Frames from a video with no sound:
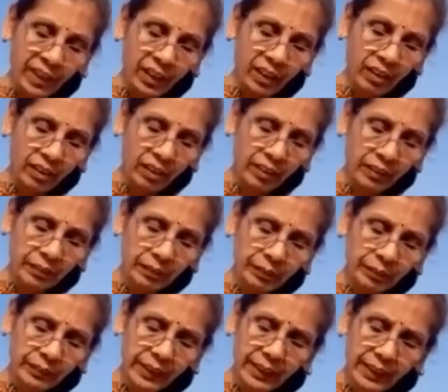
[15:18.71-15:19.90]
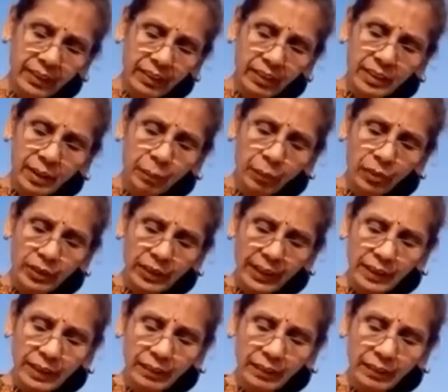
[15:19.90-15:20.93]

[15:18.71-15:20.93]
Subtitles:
That supposing